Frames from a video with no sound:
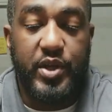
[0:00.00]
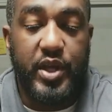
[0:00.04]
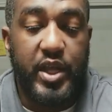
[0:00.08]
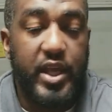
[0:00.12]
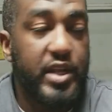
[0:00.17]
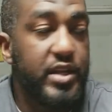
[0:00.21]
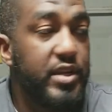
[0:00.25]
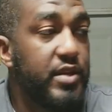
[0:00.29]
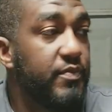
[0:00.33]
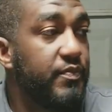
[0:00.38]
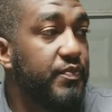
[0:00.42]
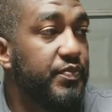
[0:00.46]

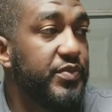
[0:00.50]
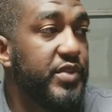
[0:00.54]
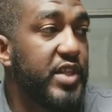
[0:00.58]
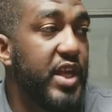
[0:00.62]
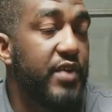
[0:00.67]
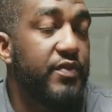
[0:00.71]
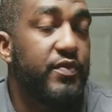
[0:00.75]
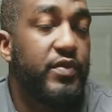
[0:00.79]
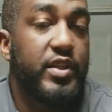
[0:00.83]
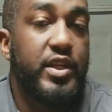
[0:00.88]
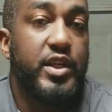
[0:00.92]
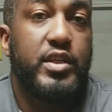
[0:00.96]
So again,
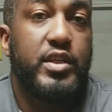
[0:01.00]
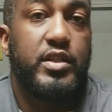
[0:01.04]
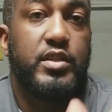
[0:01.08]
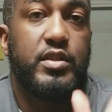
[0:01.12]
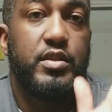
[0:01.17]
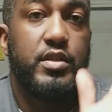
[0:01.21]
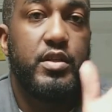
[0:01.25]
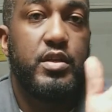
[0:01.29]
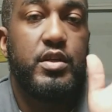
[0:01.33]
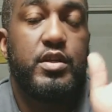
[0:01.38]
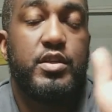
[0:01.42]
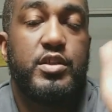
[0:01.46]

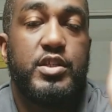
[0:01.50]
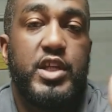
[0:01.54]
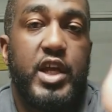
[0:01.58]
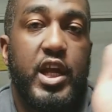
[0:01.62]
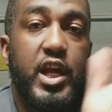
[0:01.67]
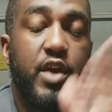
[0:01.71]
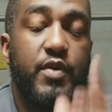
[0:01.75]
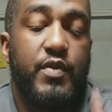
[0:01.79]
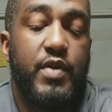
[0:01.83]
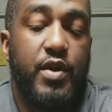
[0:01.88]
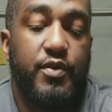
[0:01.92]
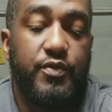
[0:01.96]
definitely
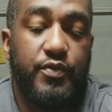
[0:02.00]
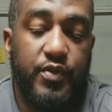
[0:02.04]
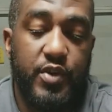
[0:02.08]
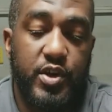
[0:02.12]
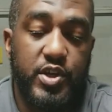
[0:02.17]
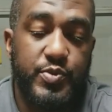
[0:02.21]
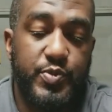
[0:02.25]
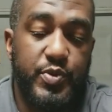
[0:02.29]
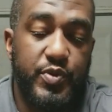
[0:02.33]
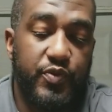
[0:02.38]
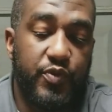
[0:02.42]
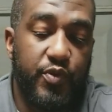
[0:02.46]
check
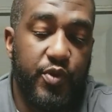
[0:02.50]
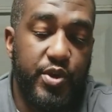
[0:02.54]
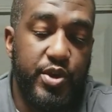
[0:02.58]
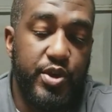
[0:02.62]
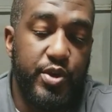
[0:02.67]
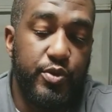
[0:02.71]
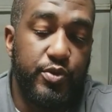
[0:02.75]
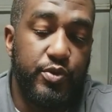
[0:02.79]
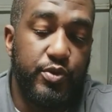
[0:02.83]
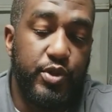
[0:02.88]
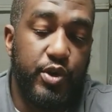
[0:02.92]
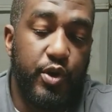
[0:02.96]
around first
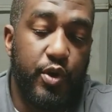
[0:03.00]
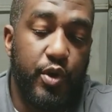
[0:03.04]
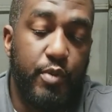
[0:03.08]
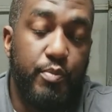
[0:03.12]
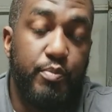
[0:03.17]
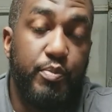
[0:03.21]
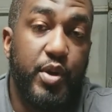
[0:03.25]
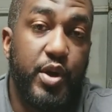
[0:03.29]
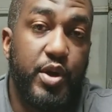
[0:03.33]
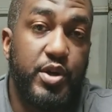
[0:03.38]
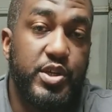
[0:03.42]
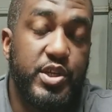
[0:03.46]
before you
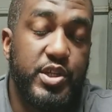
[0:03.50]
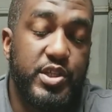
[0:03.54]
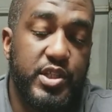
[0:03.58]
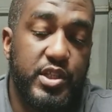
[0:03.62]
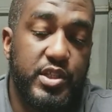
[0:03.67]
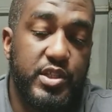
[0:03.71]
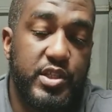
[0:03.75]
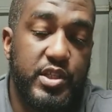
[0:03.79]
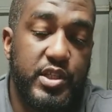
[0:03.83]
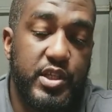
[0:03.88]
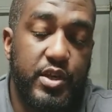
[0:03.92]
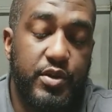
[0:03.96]
go and
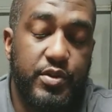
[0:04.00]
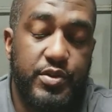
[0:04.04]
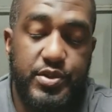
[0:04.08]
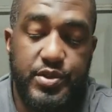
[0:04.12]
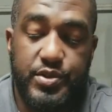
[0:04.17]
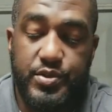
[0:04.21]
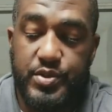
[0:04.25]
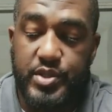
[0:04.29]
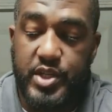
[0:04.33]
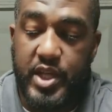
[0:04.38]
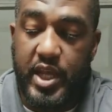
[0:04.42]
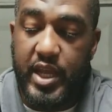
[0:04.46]
purchase a
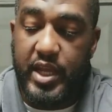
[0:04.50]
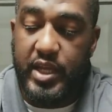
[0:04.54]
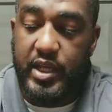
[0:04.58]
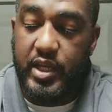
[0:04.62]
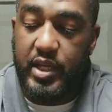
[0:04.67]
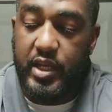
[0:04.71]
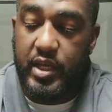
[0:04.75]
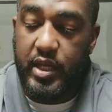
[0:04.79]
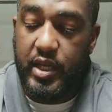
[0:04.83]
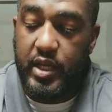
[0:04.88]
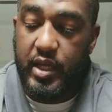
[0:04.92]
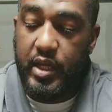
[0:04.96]
CO2
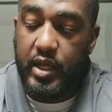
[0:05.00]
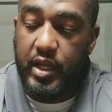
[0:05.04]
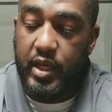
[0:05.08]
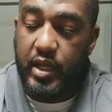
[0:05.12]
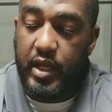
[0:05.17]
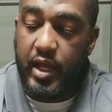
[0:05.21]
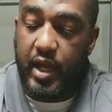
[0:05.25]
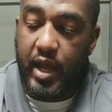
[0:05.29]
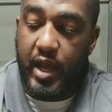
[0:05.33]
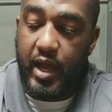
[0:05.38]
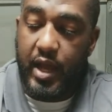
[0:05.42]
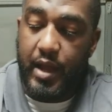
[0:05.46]
tank,
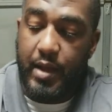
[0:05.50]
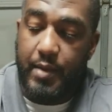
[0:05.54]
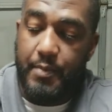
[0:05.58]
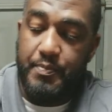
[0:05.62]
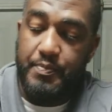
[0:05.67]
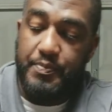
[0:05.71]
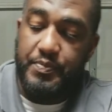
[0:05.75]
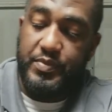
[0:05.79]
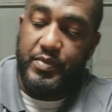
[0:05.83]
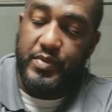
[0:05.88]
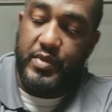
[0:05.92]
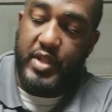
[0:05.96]

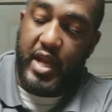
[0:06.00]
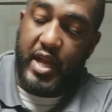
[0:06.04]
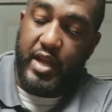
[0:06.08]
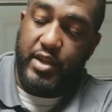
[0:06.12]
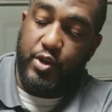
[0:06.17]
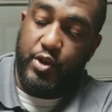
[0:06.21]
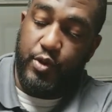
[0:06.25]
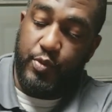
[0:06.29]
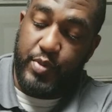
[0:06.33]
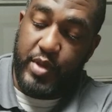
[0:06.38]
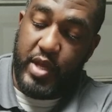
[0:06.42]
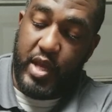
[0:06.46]

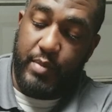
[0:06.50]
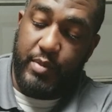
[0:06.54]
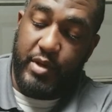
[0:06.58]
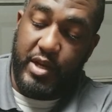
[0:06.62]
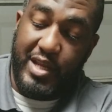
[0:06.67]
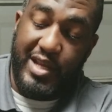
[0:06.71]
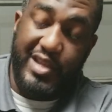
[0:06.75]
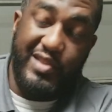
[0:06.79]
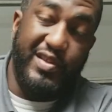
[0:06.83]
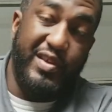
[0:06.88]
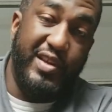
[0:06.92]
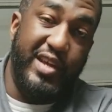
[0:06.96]
that you'll
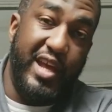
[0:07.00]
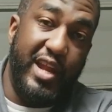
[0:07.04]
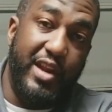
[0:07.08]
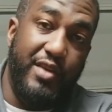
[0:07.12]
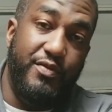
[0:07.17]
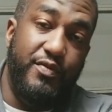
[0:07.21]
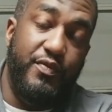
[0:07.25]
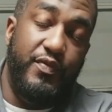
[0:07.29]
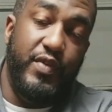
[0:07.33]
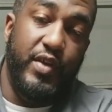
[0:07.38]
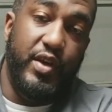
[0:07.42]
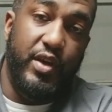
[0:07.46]
be able to
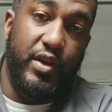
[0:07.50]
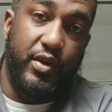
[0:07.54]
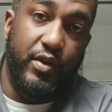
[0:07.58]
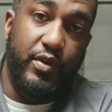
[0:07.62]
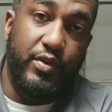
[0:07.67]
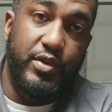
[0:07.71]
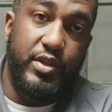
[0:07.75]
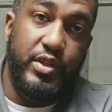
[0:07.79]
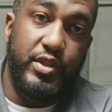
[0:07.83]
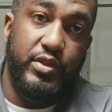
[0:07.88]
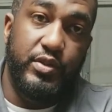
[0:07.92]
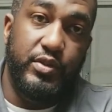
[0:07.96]
either get it
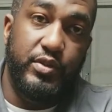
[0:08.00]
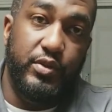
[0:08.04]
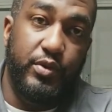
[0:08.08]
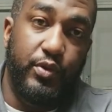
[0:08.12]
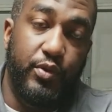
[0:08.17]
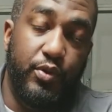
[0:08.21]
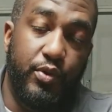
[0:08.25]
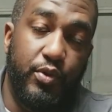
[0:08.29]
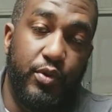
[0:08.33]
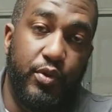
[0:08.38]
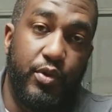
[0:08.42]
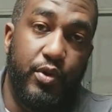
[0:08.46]
filled
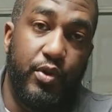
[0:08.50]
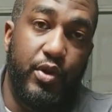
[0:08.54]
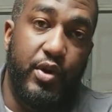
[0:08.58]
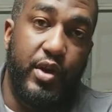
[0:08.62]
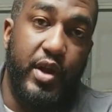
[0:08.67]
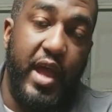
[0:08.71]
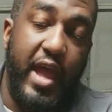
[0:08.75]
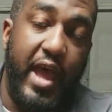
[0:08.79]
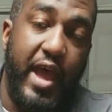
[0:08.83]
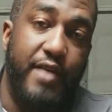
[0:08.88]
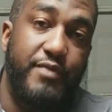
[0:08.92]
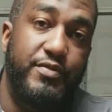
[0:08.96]

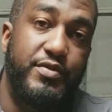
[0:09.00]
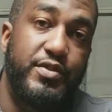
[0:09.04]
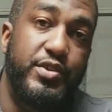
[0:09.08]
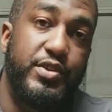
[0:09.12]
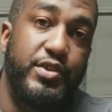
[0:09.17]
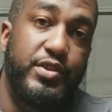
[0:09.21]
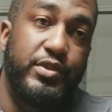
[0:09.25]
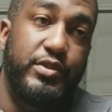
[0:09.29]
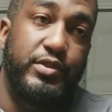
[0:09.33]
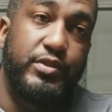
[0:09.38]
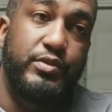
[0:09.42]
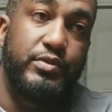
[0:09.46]
or
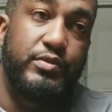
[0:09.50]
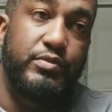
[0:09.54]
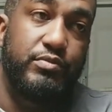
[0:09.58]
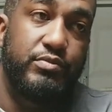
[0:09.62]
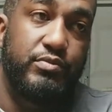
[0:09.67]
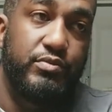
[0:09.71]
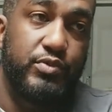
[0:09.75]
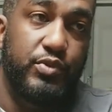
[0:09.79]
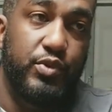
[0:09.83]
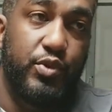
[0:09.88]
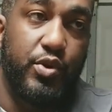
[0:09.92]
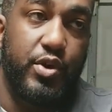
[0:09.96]

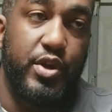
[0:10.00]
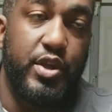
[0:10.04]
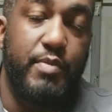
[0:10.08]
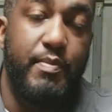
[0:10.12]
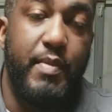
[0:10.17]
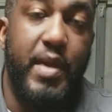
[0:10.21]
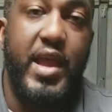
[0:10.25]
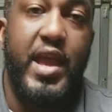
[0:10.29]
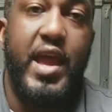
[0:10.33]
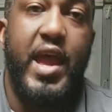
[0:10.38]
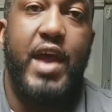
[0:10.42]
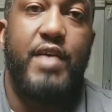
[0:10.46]

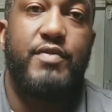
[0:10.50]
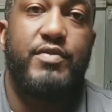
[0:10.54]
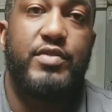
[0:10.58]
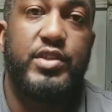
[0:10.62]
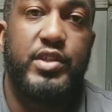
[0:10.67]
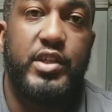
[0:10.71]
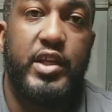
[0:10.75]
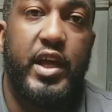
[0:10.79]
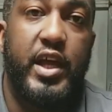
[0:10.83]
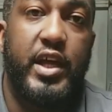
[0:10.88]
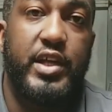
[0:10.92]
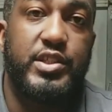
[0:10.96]
you may
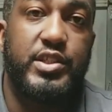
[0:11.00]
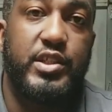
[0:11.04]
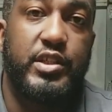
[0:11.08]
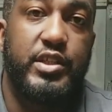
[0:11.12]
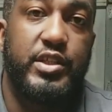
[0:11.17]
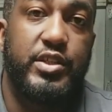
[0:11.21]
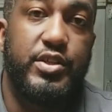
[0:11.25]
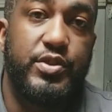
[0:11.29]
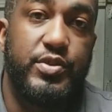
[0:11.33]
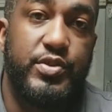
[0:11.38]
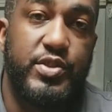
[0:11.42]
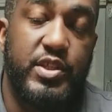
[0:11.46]
have to
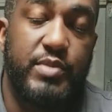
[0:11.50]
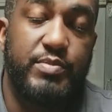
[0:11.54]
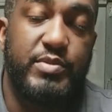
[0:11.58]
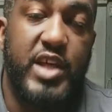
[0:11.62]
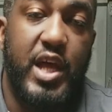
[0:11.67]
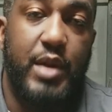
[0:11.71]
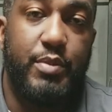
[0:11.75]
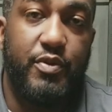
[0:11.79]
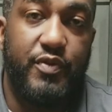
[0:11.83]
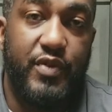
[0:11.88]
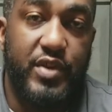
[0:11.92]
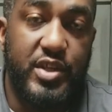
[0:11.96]
actually
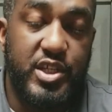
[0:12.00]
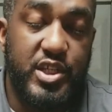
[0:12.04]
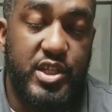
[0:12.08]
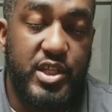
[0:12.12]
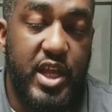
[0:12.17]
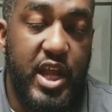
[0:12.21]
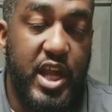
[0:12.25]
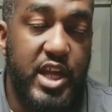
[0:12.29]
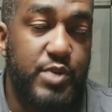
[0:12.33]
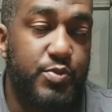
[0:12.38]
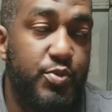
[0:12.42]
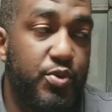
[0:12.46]
do some type
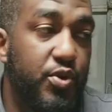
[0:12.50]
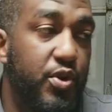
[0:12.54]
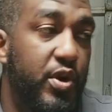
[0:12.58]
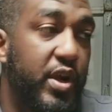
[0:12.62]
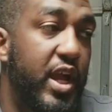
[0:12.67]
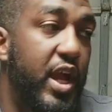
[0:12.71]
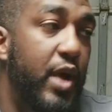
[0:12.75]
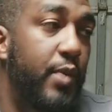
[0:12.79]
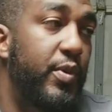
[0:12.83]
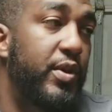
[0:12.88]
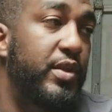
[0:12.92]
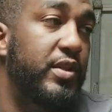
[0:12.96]
of exchange
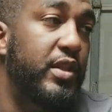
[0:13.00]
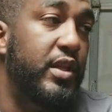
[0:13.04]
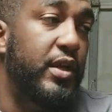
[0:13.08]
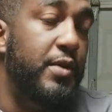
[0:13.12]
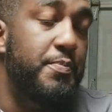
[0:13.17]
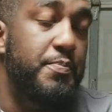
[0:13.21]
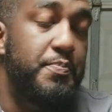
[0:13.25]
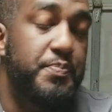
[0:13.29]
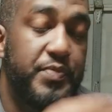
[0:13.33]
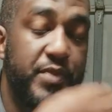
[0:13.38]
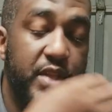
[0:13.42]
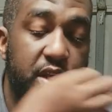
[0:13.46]
program
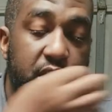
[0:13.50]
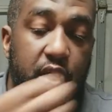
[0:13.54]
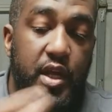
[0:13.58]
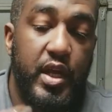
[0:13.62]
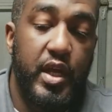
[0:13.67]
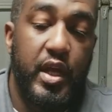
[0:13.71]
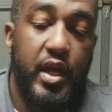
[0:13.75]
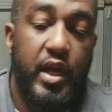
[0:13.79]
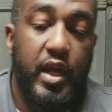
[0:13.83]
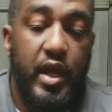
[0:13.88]
with them.